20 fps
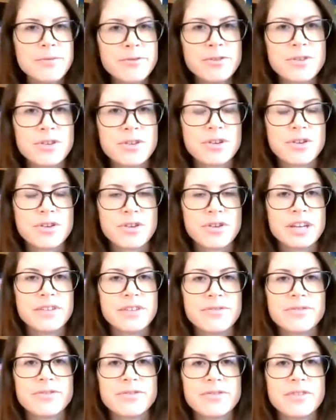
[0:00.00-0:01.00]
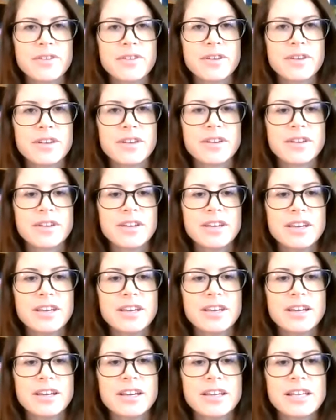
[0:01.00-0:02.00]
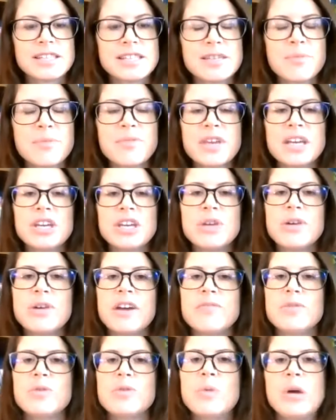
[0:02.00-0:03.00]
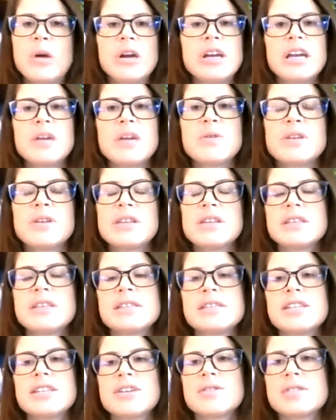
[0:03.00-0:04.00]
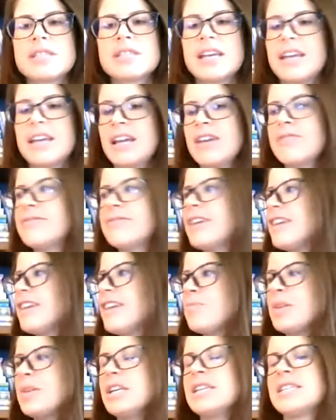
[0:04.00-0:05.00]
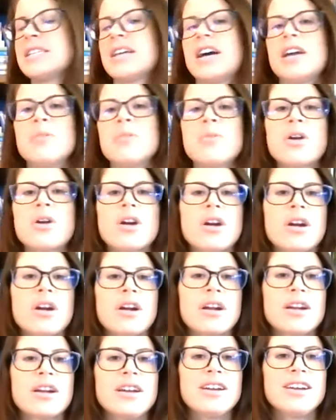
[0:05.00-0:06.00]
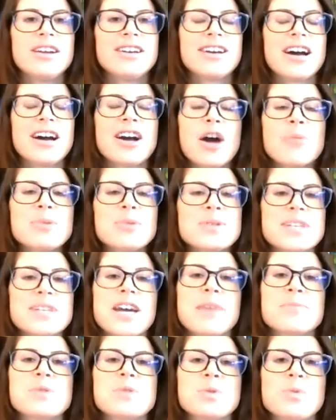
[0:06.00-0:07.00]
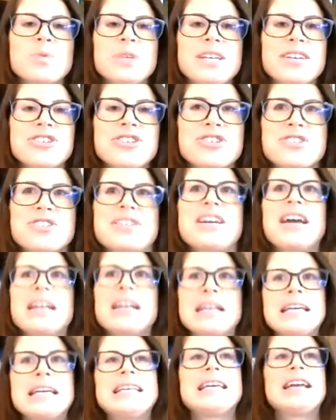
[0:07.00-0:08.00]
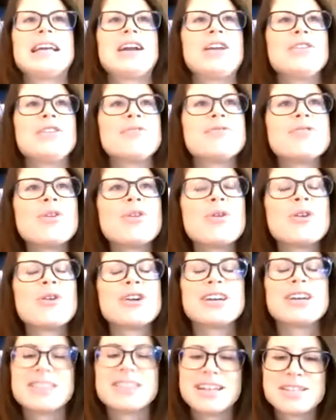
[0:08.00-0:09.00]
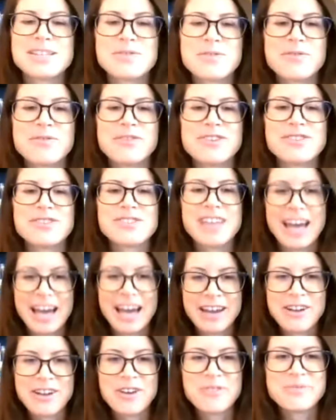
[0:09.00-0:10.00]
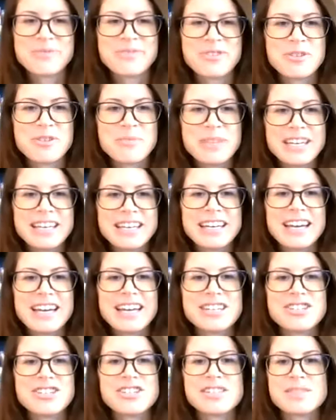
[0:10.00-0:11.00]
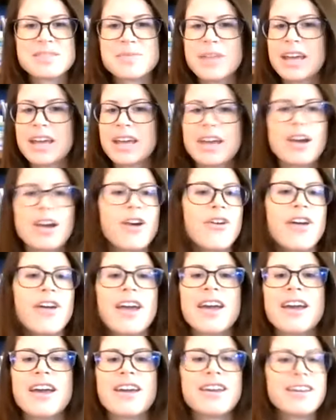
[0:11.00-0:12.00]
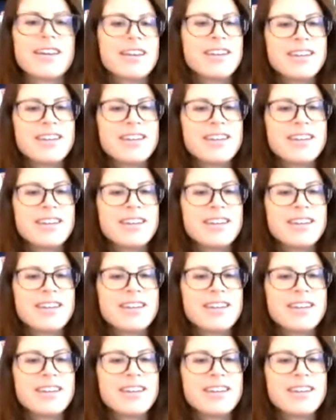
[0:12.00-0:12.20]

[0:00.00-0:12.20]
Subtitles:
for the grief. That's something new I've been working with is, setting a 5-minute timer a couple times a week just to kind of like get on the floor, because that's what feels at home for me, and just like, okay,